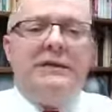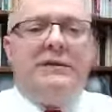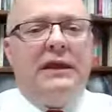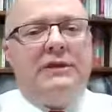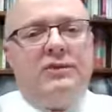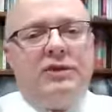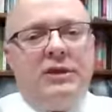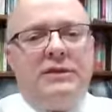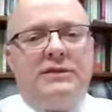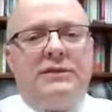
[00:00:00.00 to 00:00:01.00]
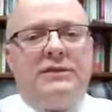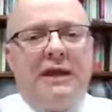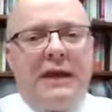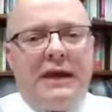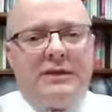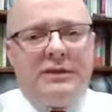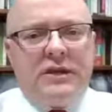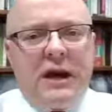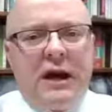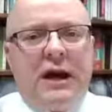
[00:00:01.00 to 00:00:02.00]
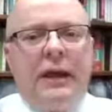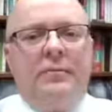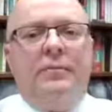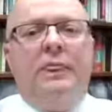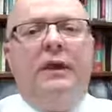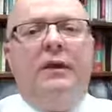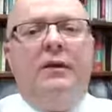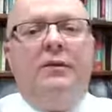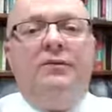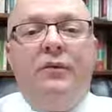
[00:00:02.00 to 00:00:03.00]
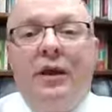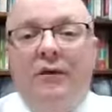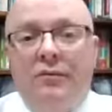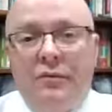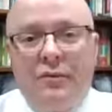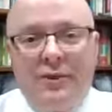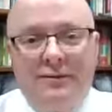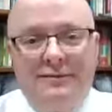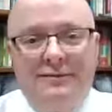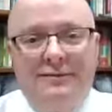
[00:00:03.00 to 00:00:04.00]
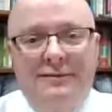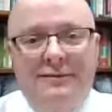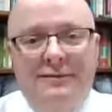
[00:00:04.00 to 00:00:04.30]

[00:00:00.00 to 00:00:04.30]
is that Jesus has time for everyone.